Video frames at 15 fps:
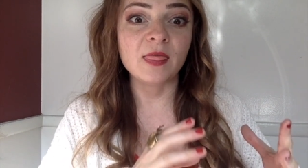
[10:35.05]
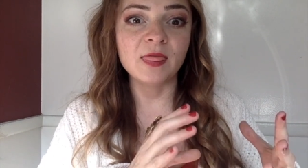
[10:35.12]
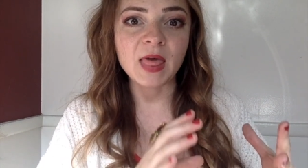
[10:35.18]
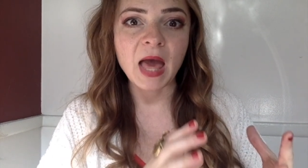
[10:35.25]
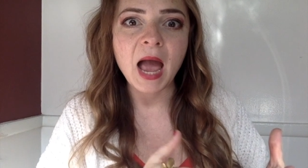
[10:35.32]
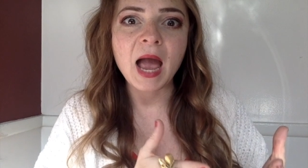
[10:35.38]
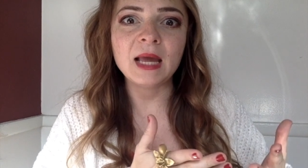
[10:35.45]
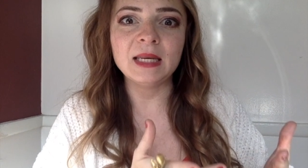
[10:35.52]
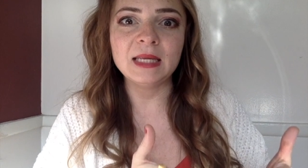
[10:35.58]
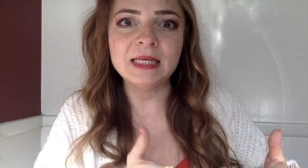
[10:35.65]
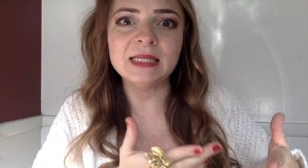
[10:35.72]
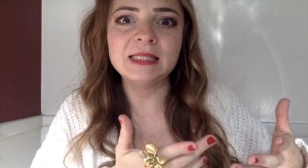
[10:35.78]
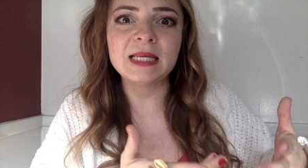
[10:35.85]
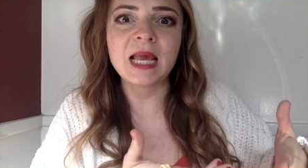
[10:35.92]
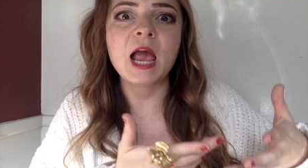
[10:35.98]
That
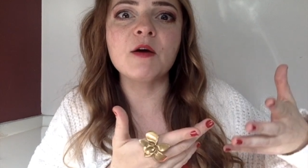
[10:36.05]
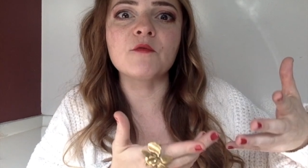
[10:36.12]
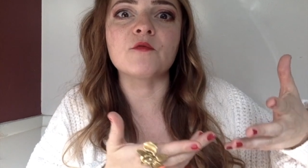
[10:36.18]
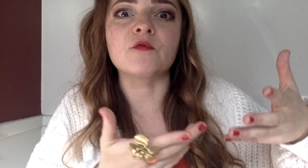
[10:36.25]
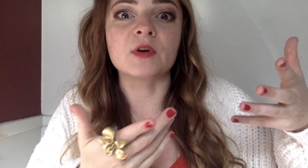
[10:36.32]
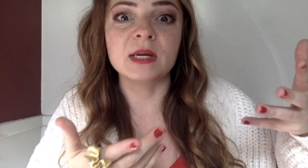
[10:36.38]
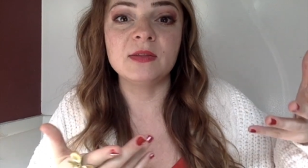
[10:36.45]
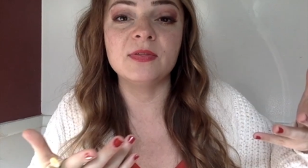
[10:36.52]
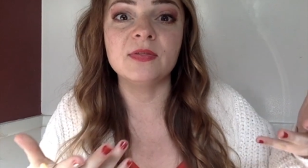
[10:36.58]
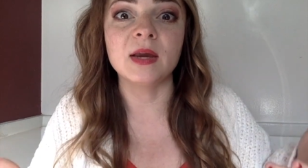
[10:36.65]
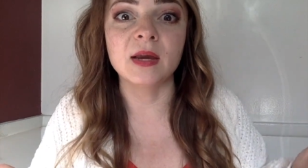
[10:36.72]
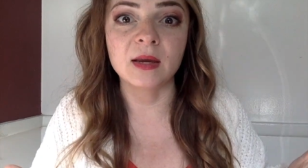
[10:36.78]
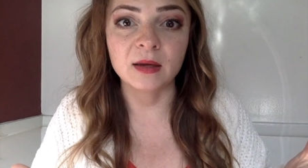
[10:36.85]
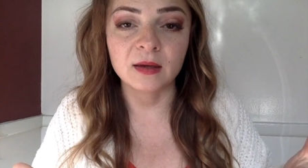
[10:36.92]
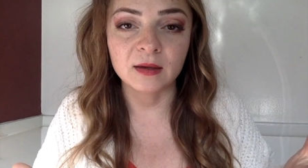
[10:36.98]
is
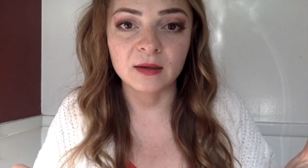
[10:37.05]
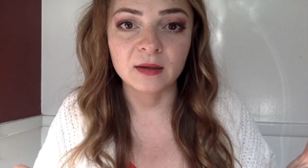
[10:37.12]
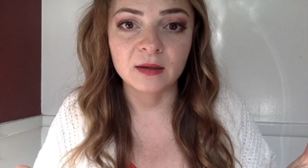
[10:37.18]
everything.